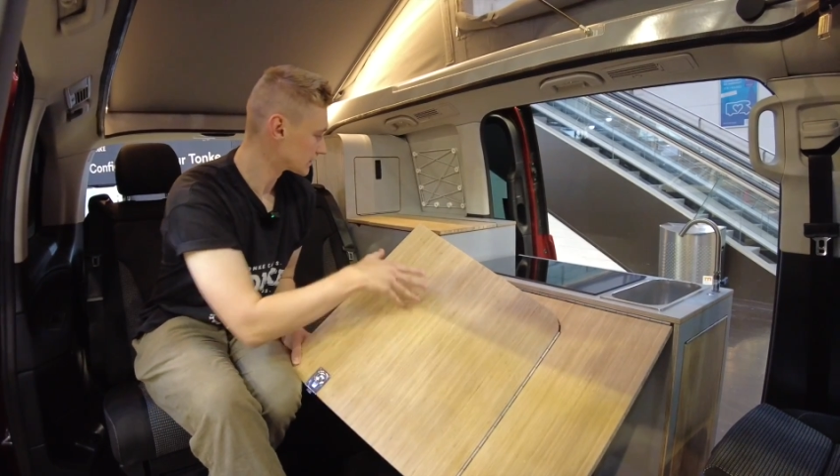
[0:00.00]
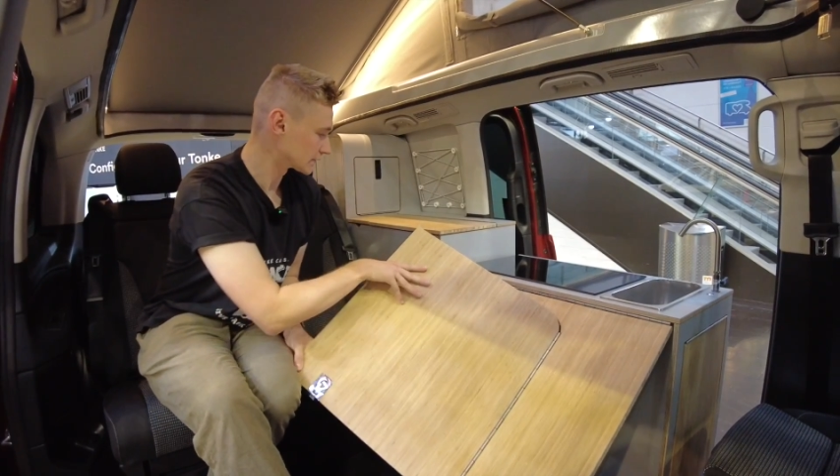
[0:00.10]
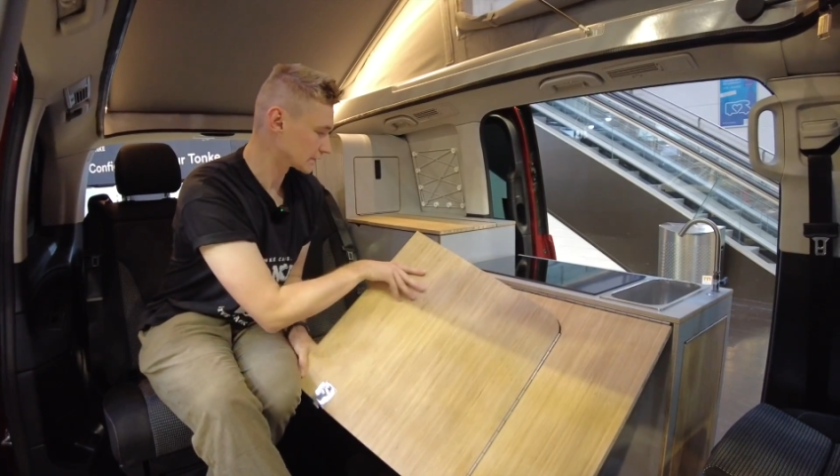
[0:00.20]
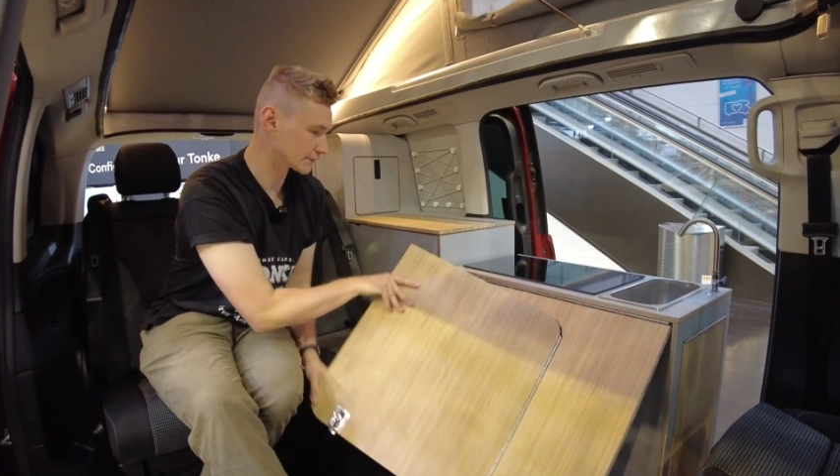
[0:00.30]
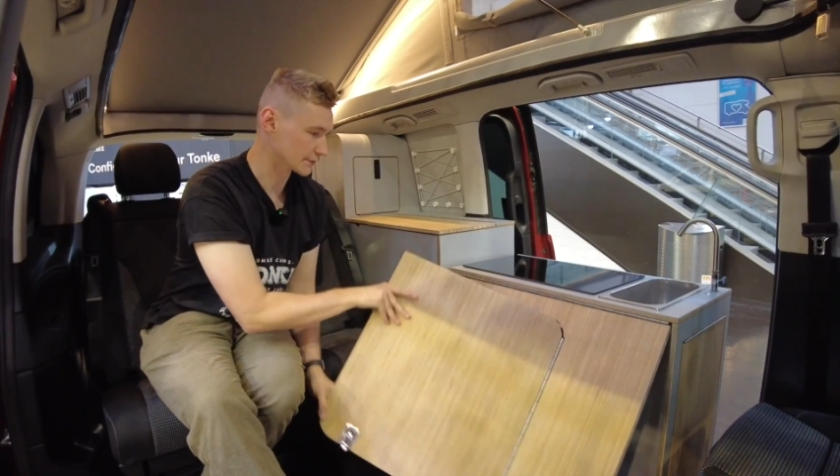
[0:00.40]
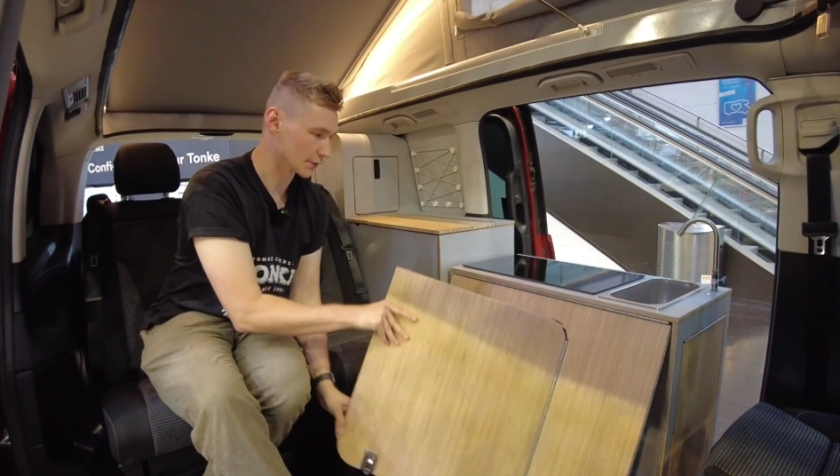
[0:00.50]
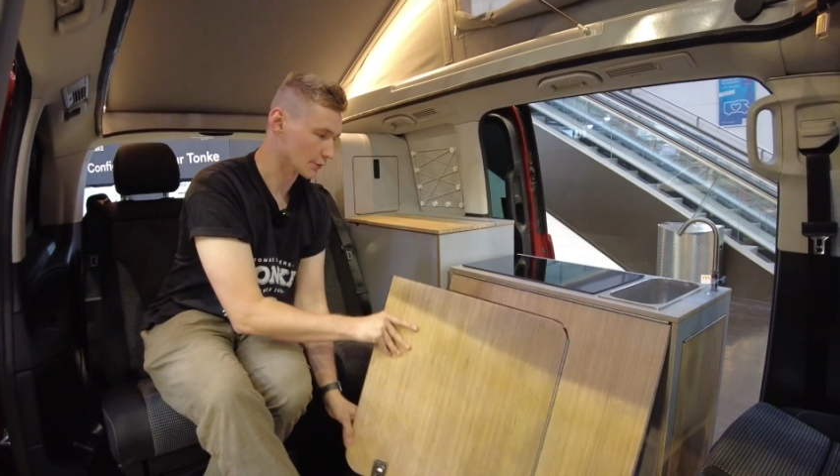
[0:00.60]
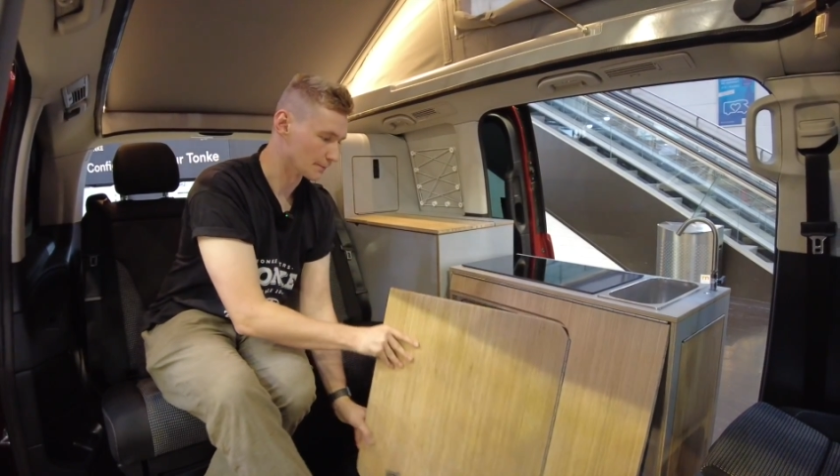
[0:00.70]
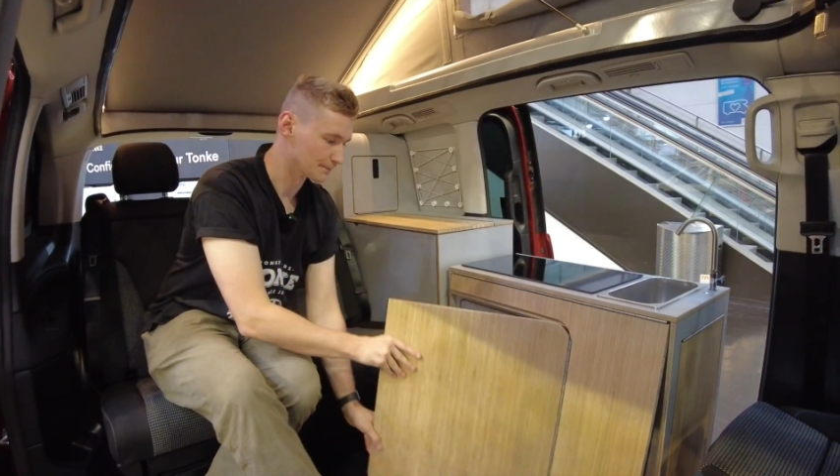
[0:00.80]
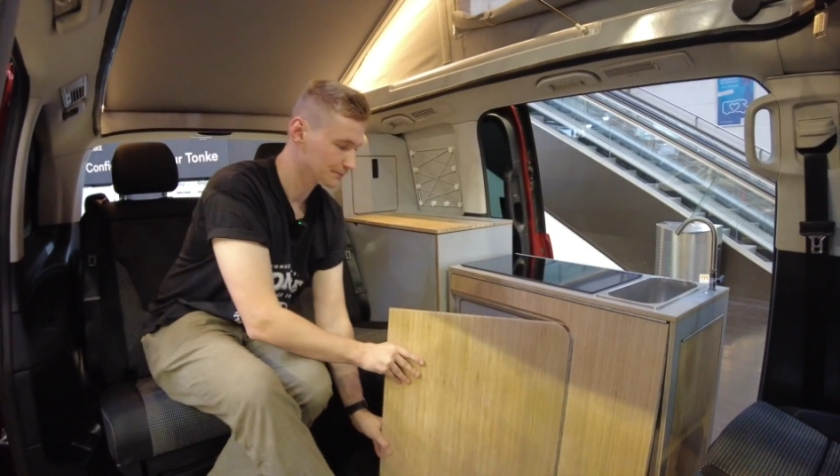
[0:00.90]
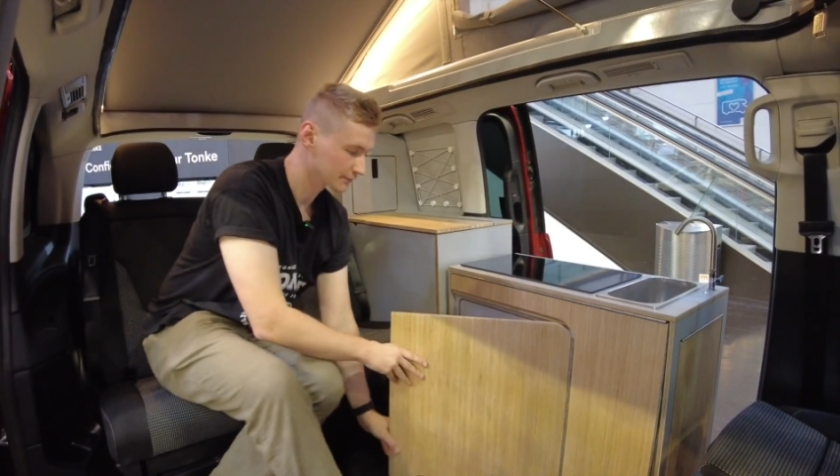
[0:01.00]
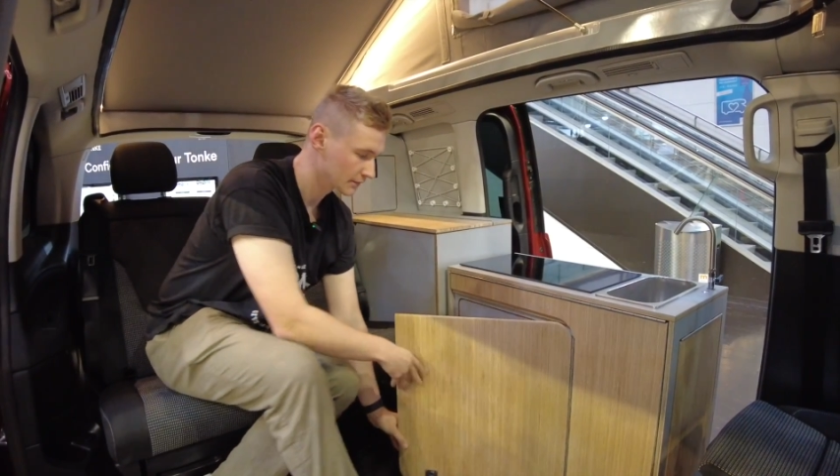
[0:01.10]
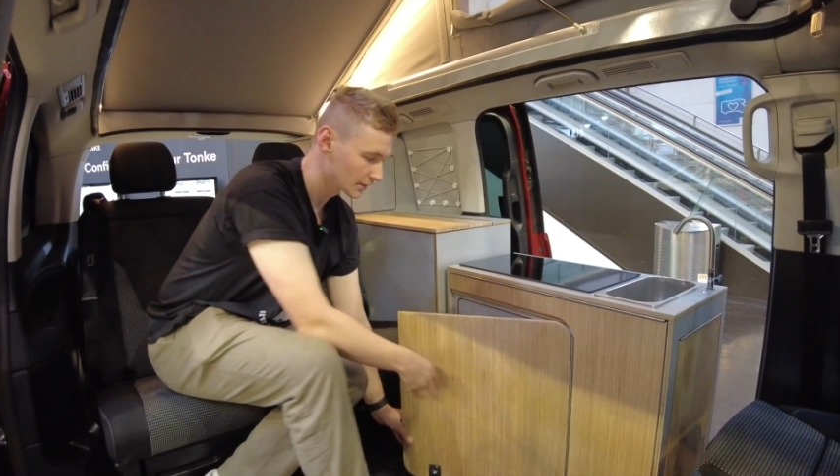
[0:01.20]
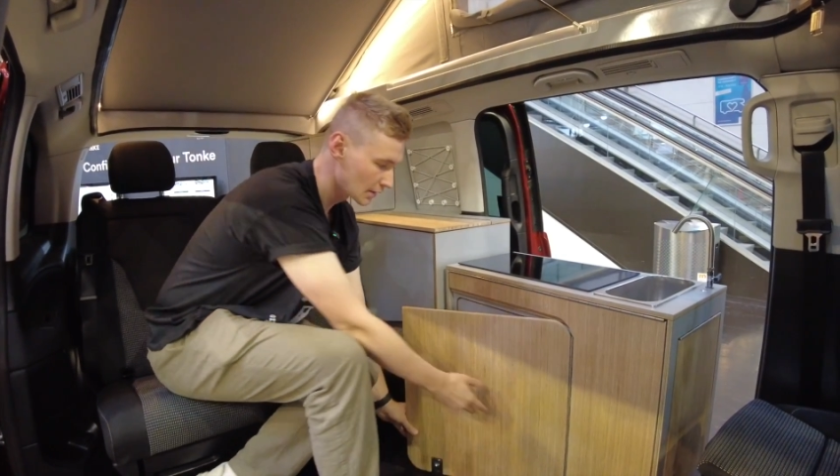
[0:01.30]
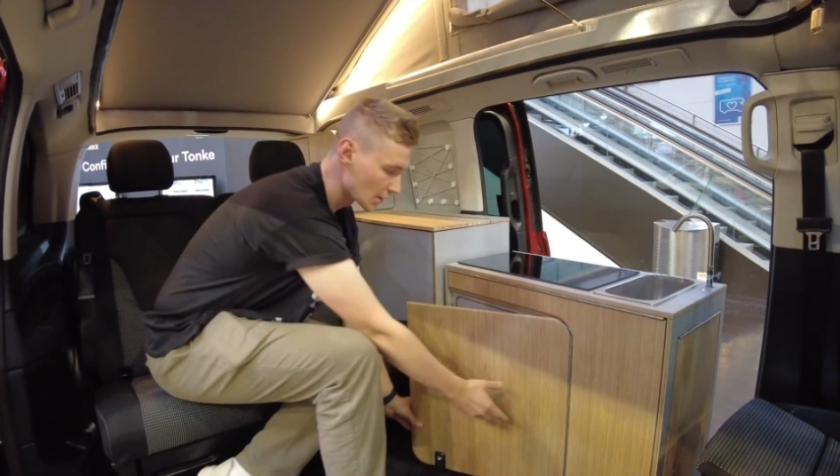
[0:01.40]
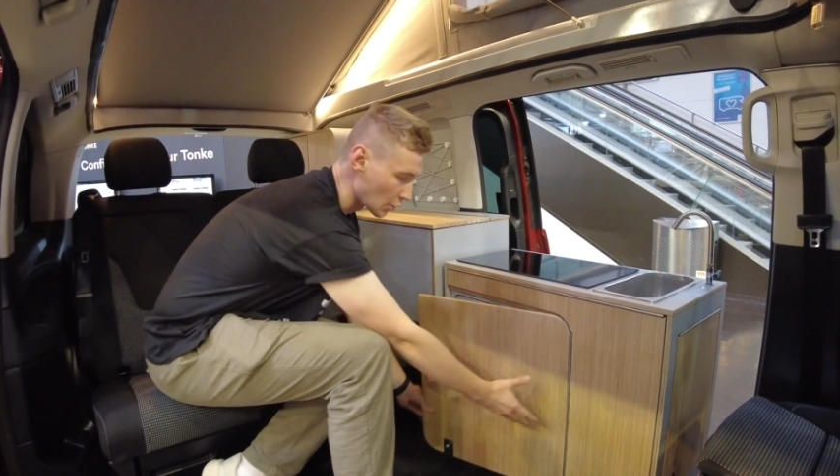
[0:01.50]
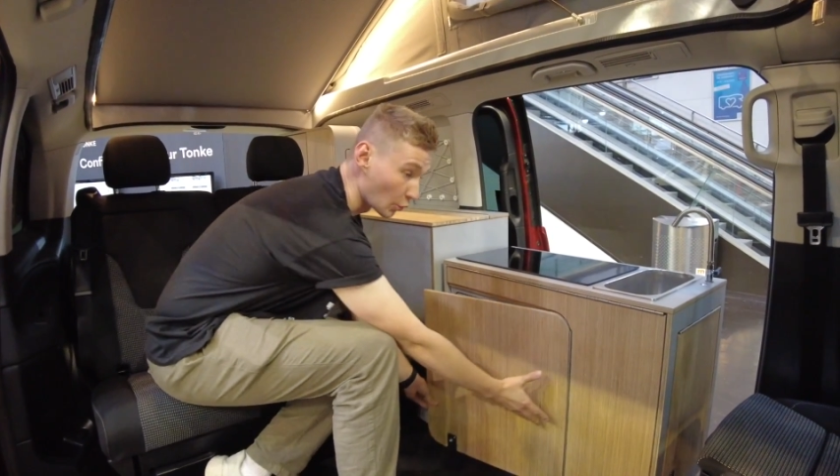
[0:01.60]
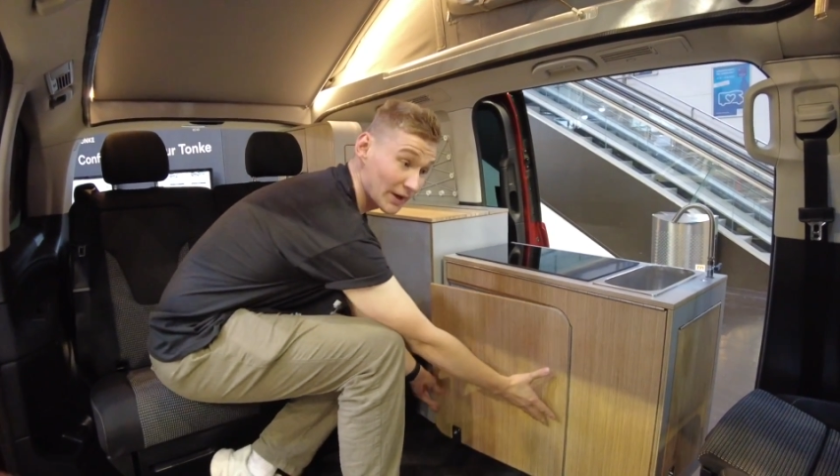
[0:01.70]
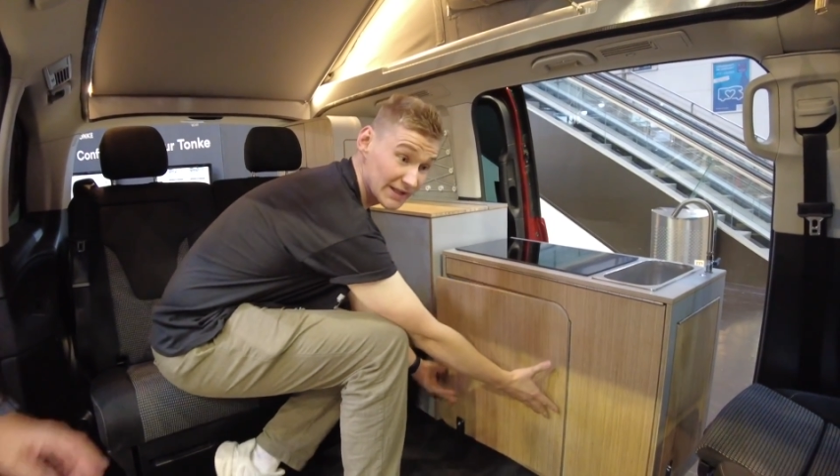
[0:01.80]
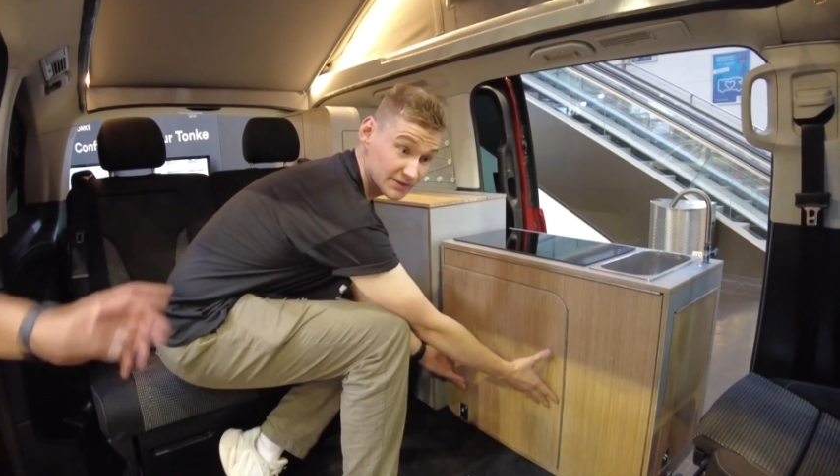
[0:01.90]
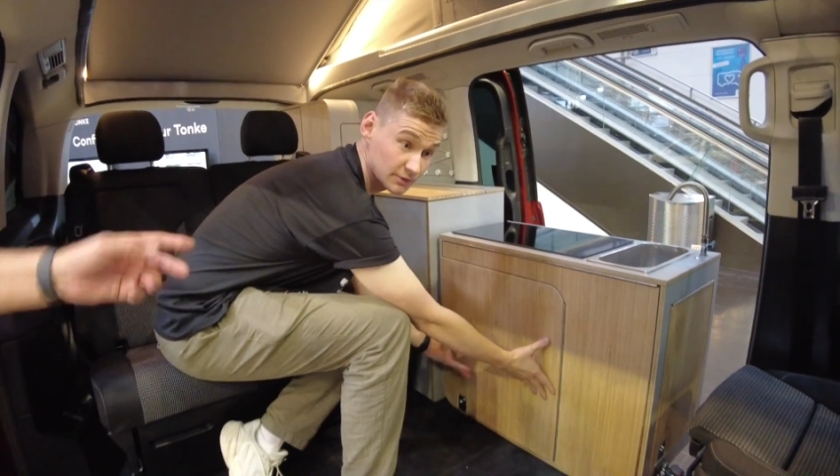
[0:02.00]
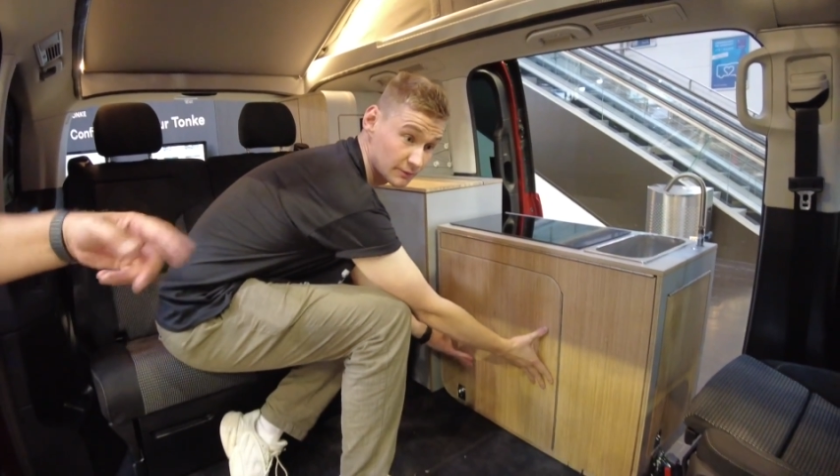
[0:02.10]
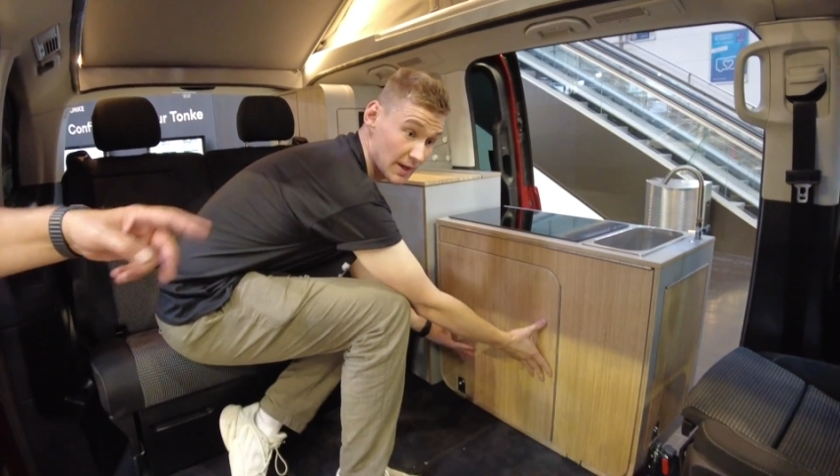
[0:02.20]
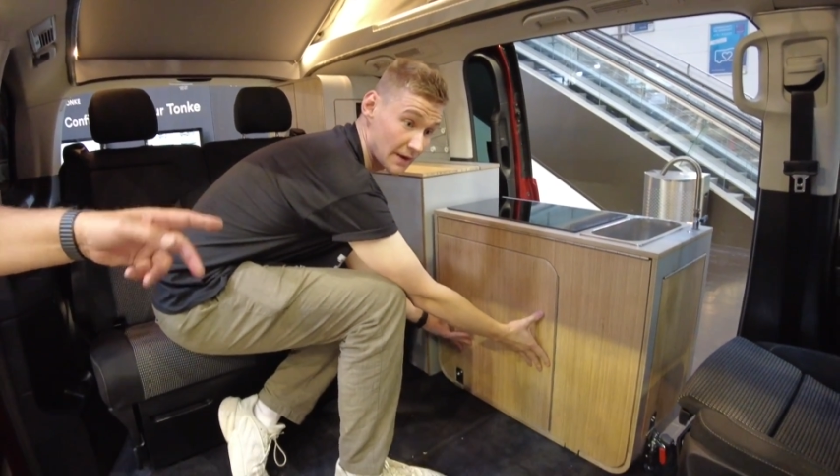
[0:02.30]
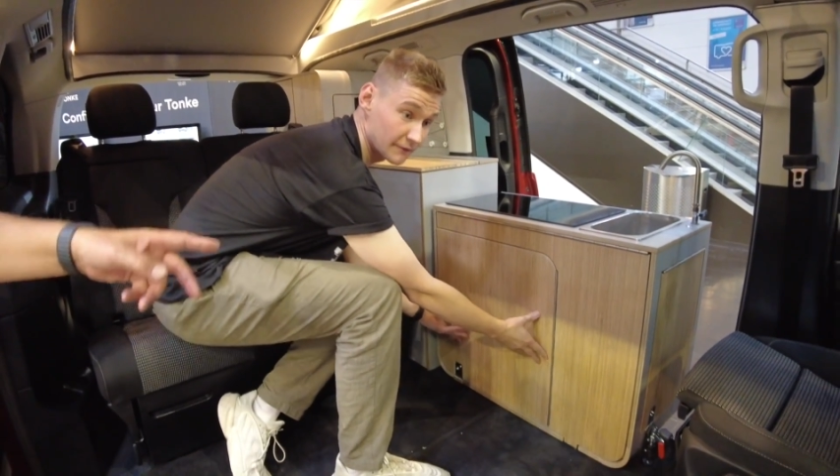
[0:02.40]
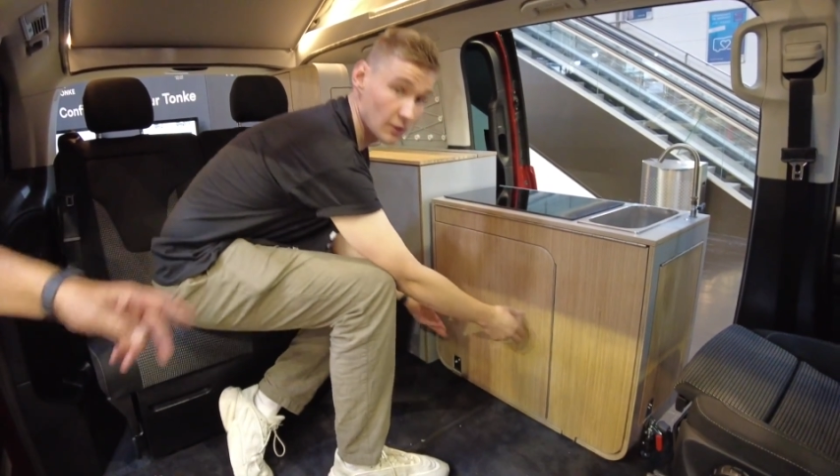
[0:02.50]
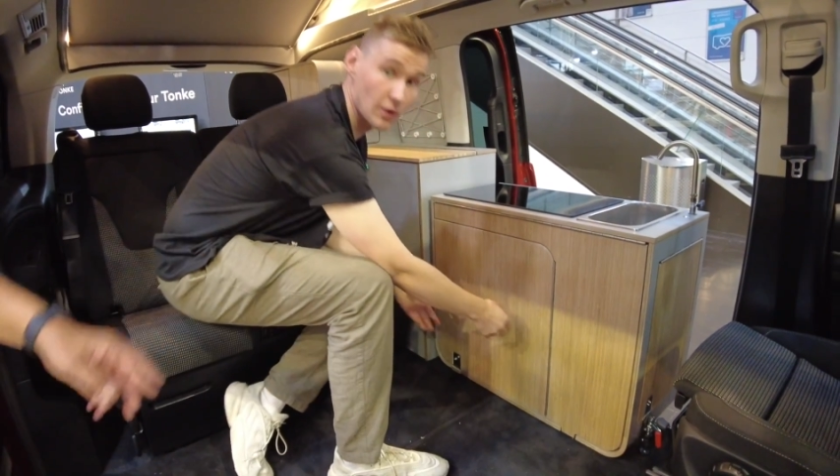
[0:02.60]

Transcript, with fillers: So what else do we have